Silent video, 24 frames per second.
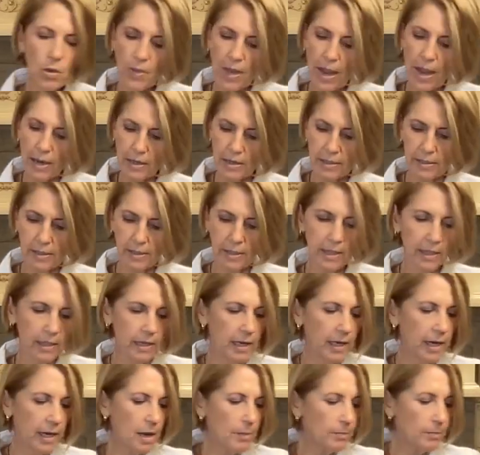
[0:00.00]
that is
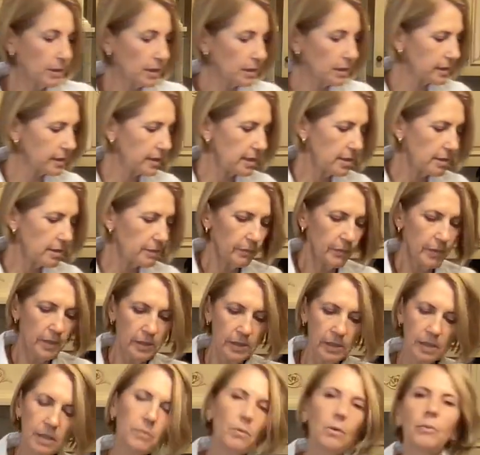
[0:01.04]
thickening up, let's see
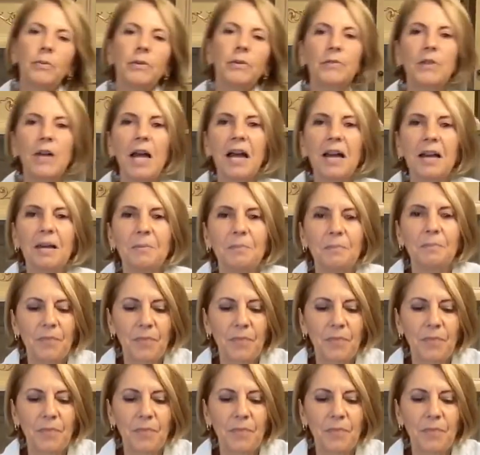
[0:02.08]
what we've got.